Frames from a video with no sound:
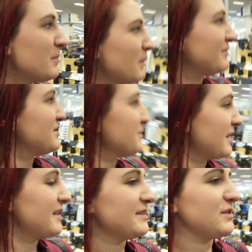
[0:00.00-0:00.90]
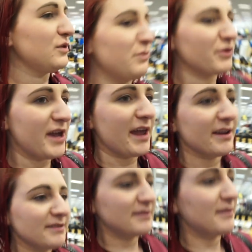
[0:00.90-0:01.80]
But we just ran into
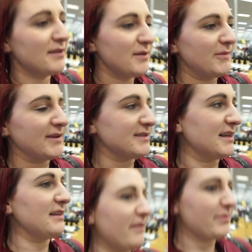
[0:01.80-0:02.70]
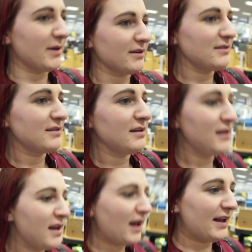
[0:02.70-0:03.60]
Brienne because they live up here.
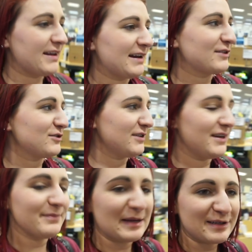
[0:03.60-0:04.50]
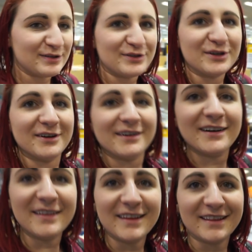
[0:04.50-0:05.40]
I had actually messaged her
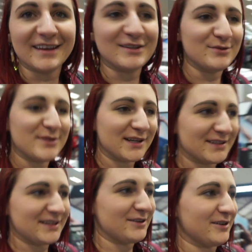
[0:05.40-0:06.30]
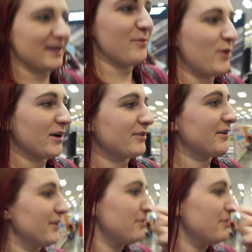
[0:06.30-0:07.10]
and then like two seconds later they came walking around the